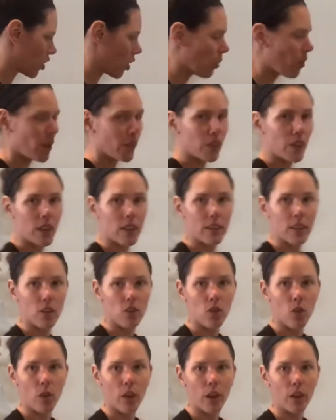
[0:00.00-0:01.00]
want the
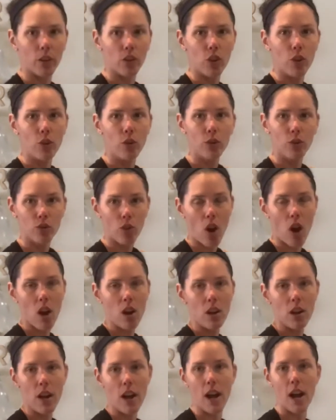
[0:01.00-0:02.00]
essential oil too
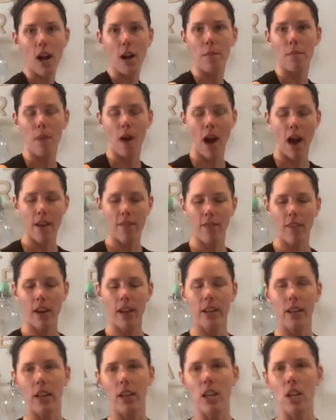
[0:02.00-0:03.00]
strong. I
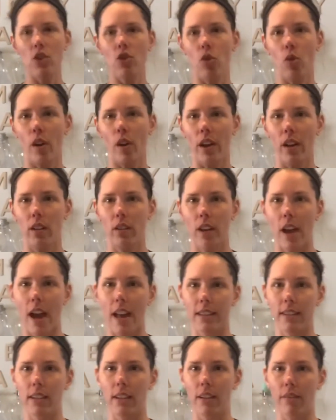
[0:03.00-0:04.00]
find that each oil
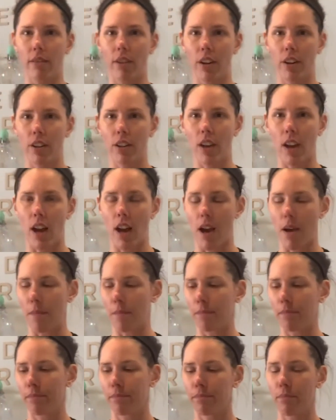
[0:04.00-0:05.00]
has a different
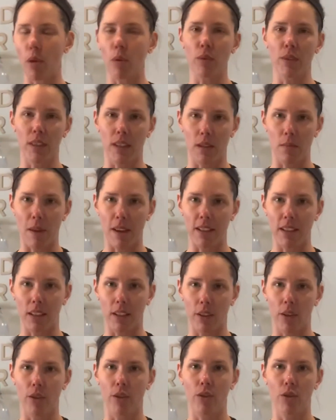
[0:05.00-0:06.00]
potency, basically,
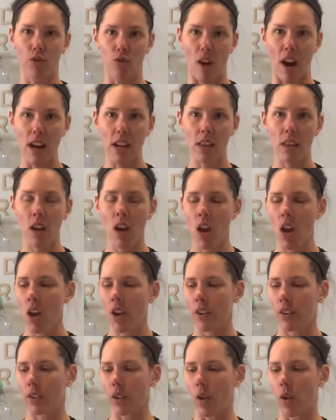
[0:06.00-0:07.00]
or strength.
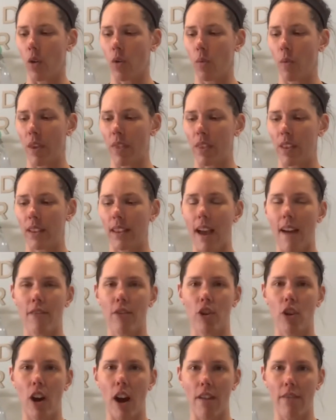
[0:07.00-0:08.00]
So with the
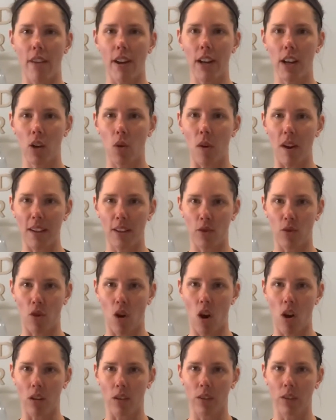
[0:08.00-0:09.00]
lavender, I find it quite
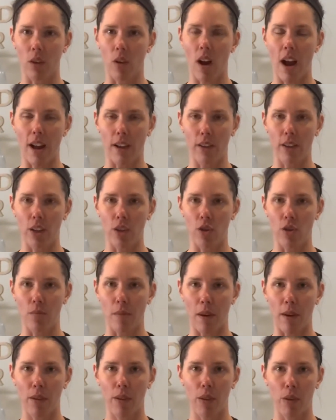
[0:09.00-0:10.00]
strong. So I only do
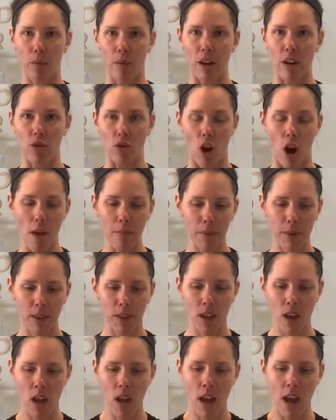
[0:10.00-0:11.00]
about 3 drops,
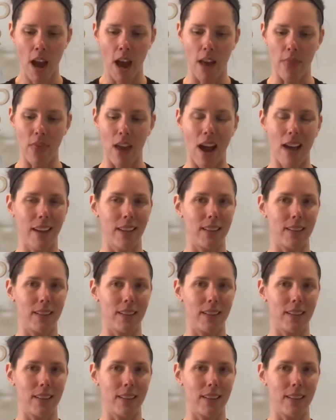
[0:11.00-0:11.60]
and that is